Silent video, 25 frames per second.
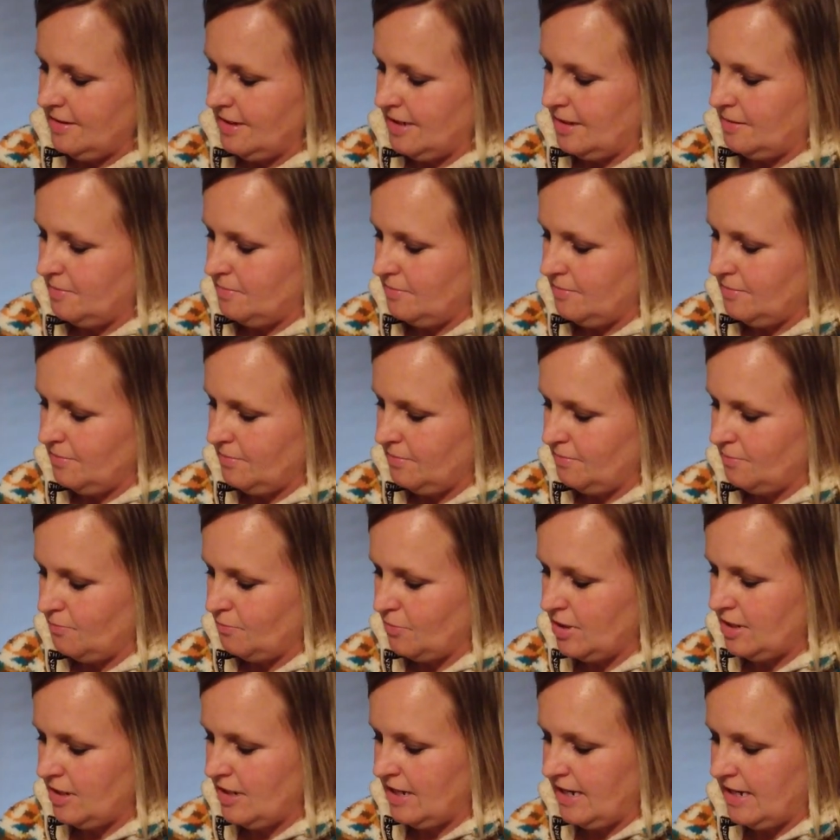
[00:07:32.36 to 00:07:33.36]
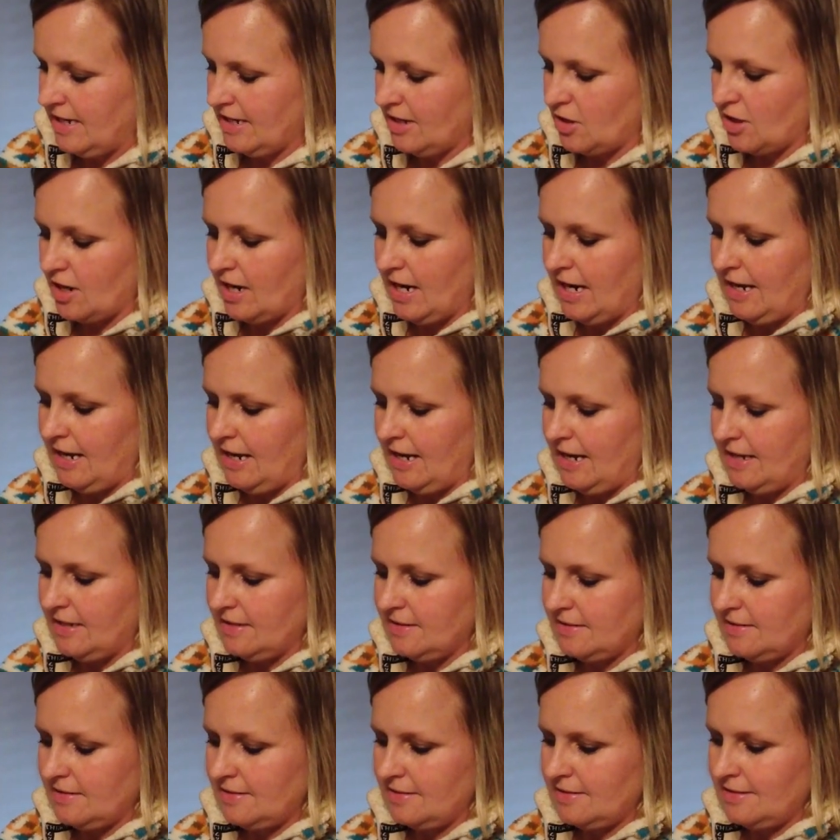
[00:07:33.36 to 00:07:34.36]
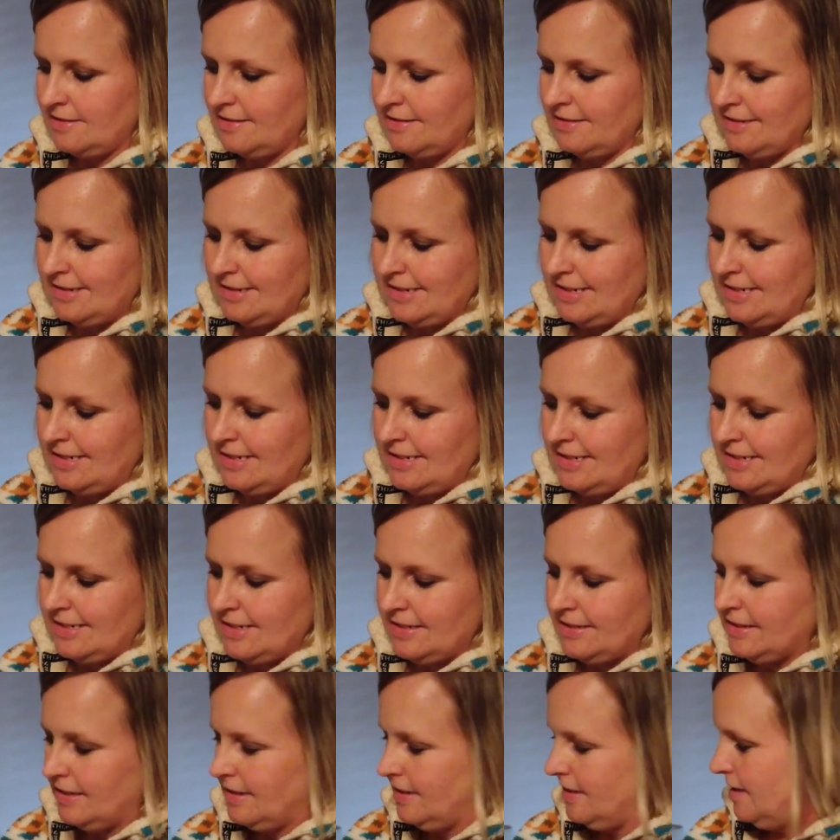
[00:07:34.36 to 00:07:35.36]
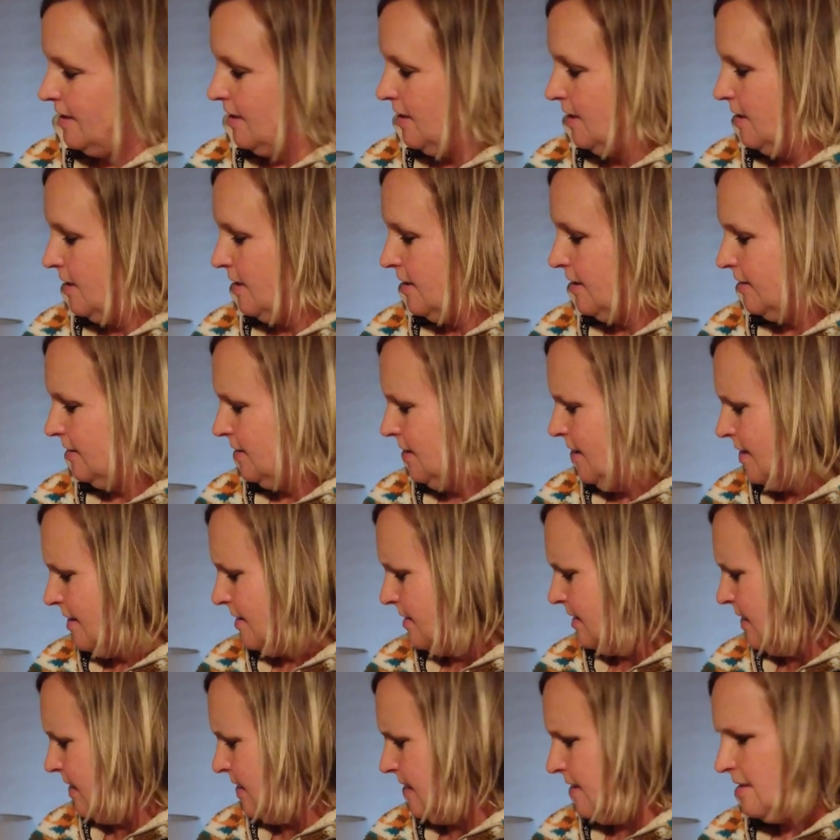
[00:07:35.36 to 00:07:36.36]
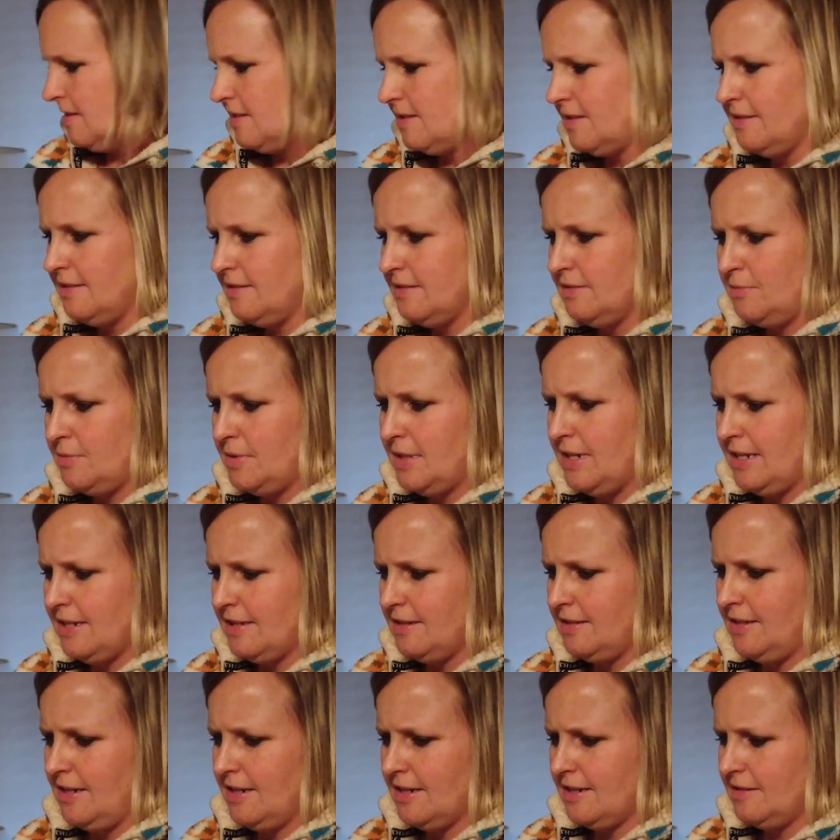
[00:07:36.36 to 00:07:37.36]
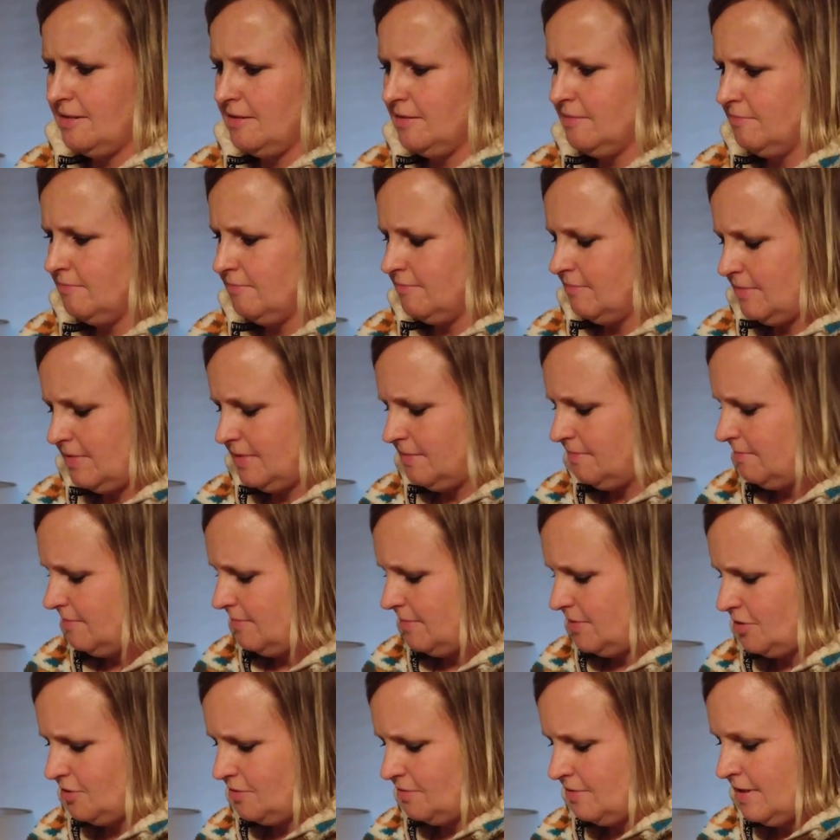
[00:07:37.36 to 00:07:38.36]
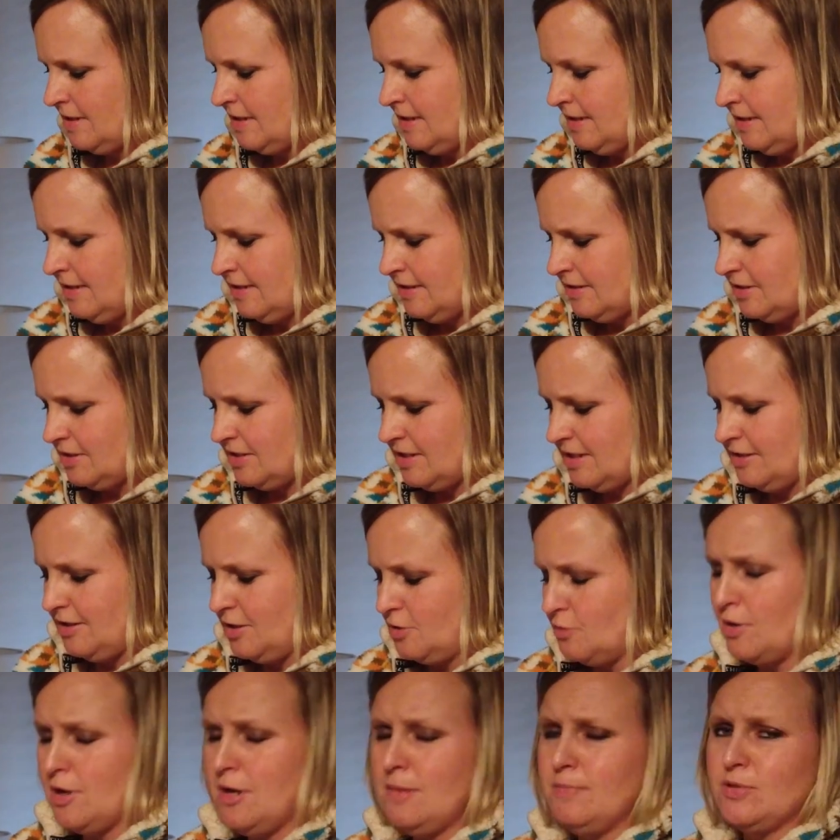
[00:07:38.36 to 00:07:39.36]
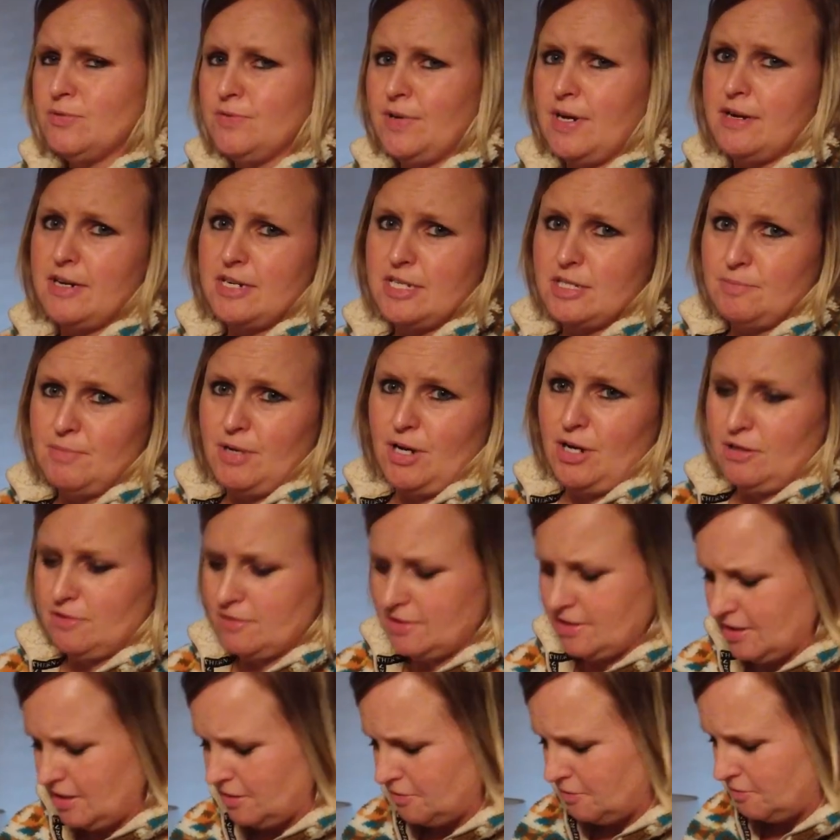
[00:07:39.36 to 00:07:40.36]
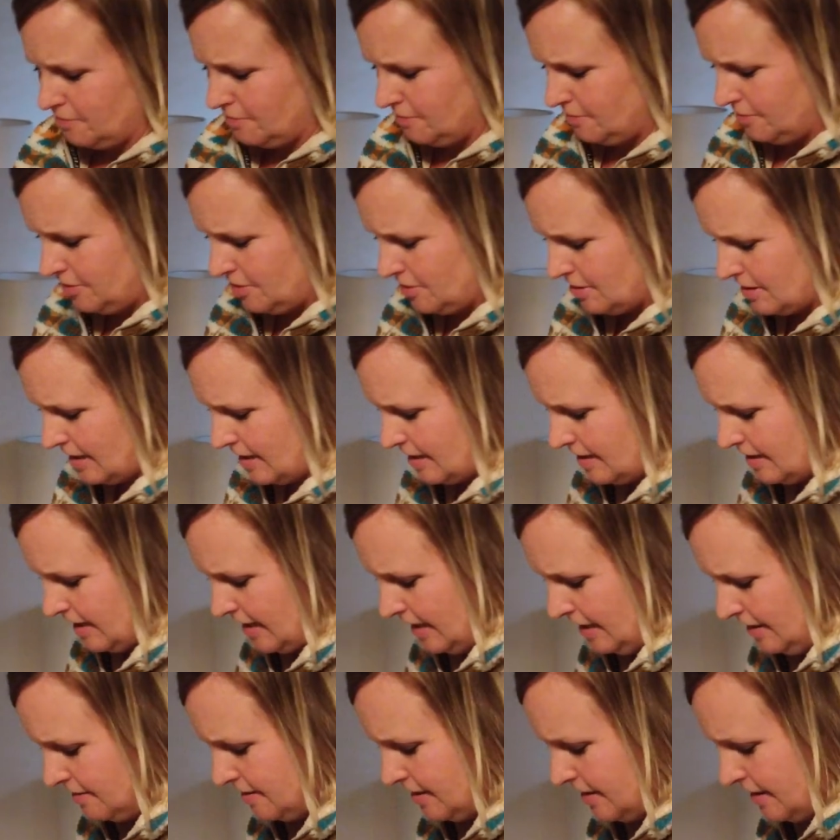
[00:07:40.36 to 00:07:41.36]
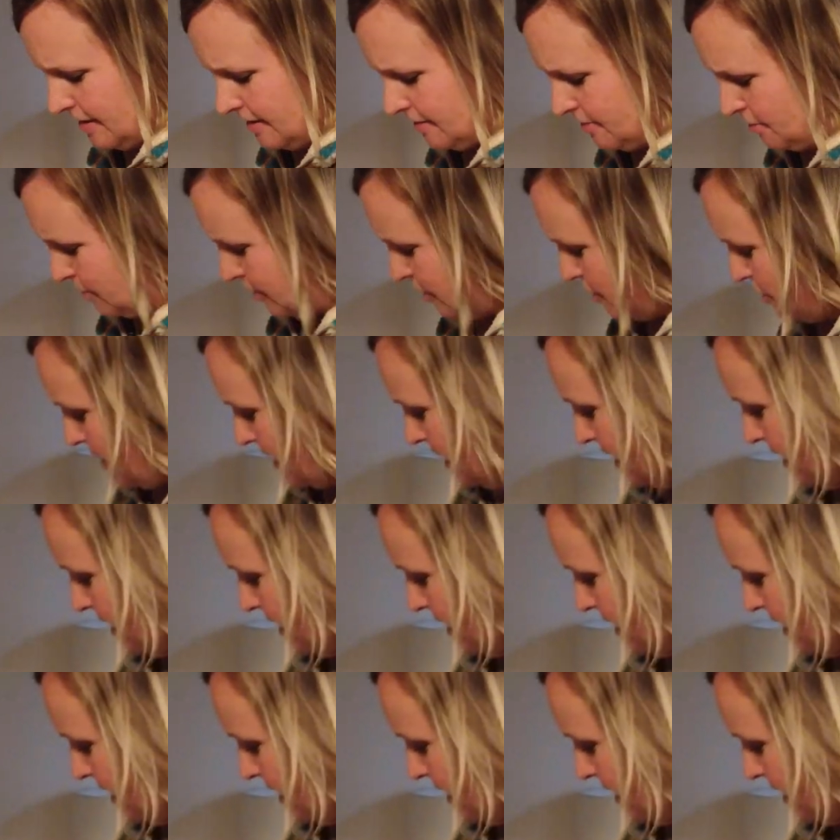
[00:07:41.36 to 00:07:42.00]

Yep. We hang our hats, uh, a lot of things. We hang a lot of... The room's very small, so you got to hang things when you